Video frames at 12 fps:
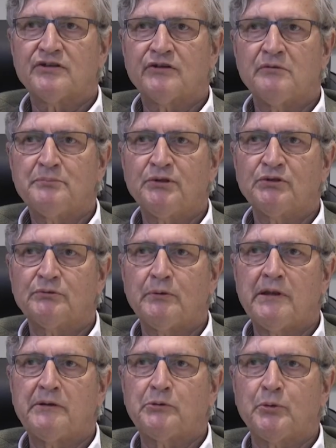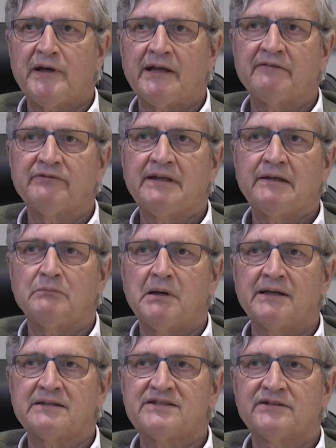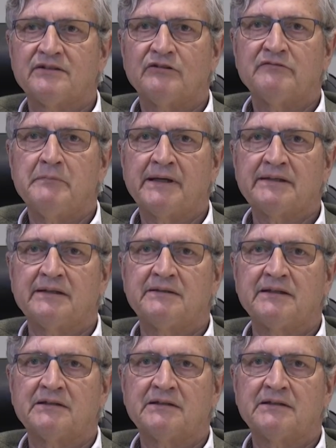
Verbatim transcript: a computer with 12 kilobytes of magnetic